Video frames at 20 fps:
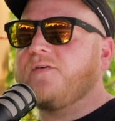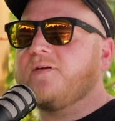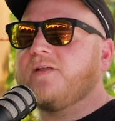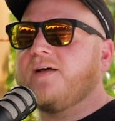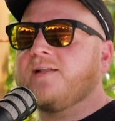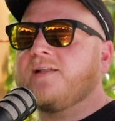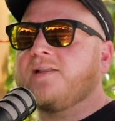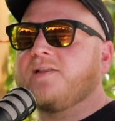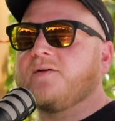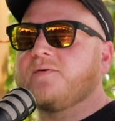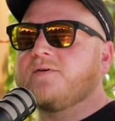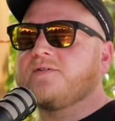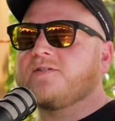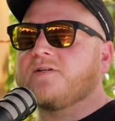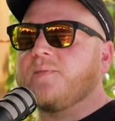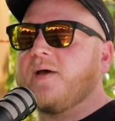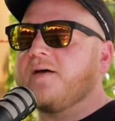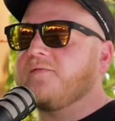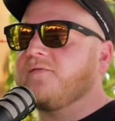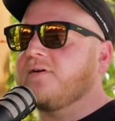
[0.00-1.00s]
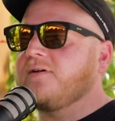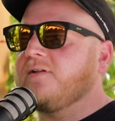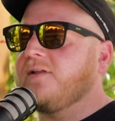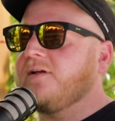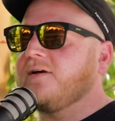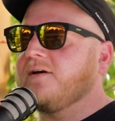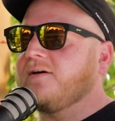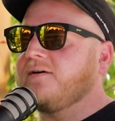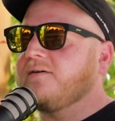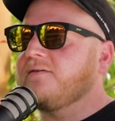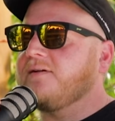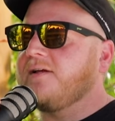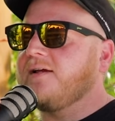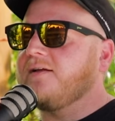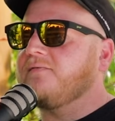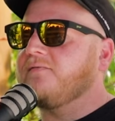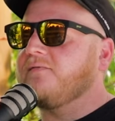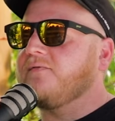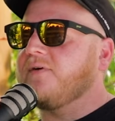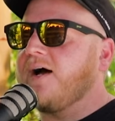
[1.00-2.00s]
feel like that there was some Everclear
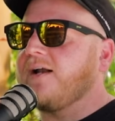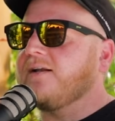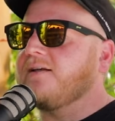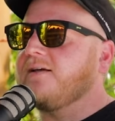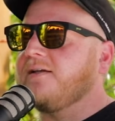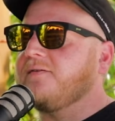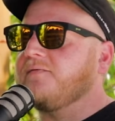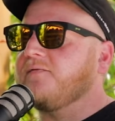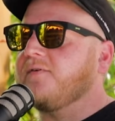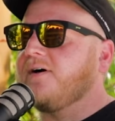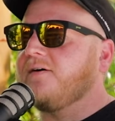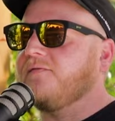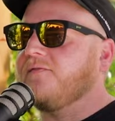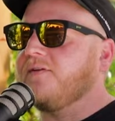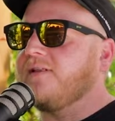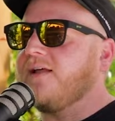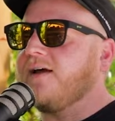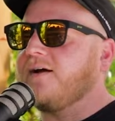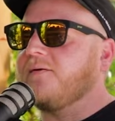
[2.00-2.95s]
and vodka involved in